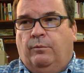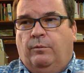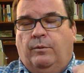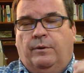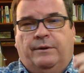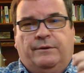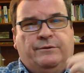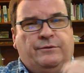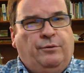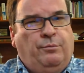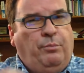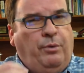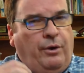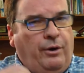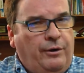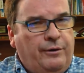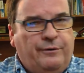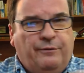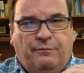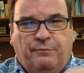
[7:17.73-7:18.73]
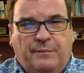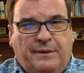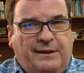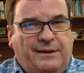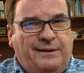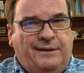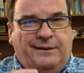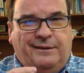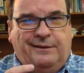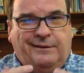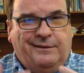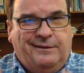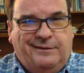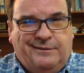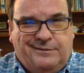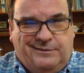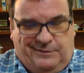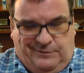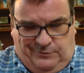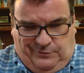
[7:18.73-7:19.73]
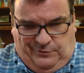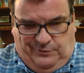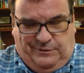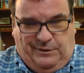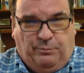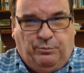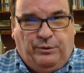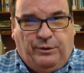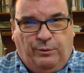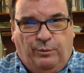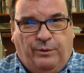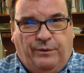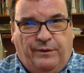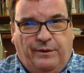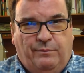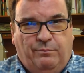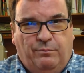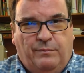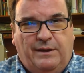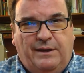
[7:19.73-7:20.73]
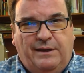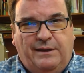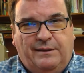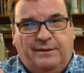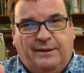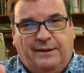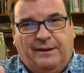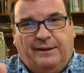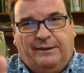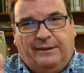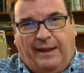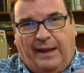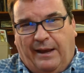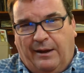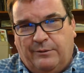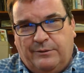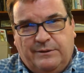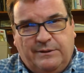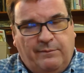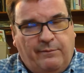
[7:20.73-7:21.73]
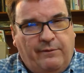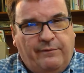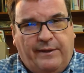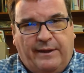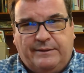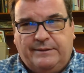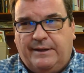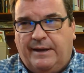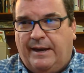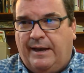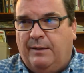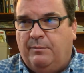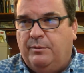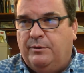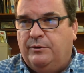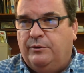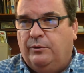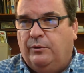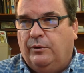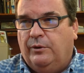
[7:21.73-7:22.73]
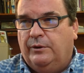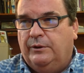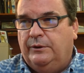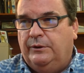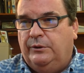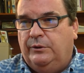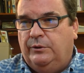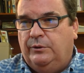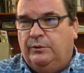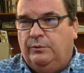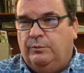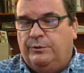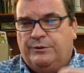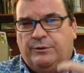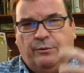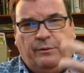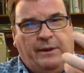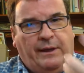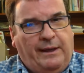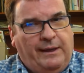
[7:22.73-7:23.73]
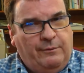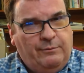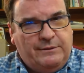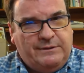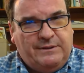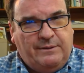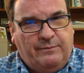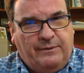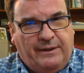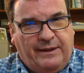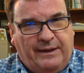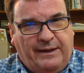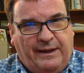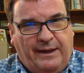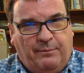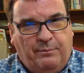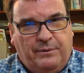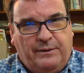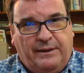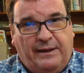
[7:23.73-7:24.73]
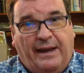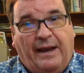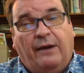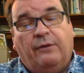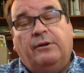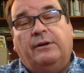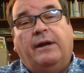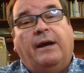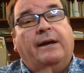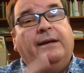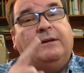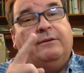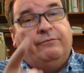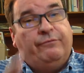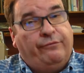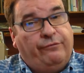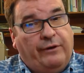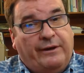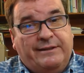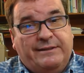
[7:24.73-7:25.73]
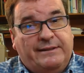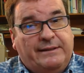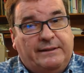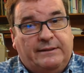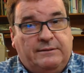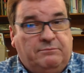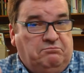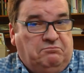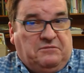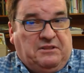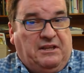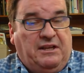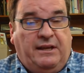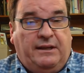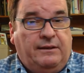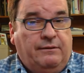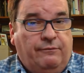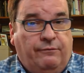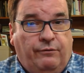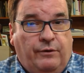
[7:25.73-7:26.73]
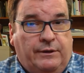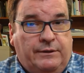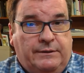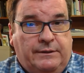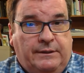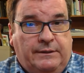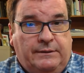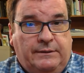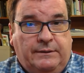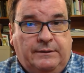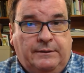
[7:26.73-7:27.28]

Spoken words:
Is there part of me, is there something within me that allowed some of that to happen or was okay with some of that happening? How did I confront it? Did I confront it?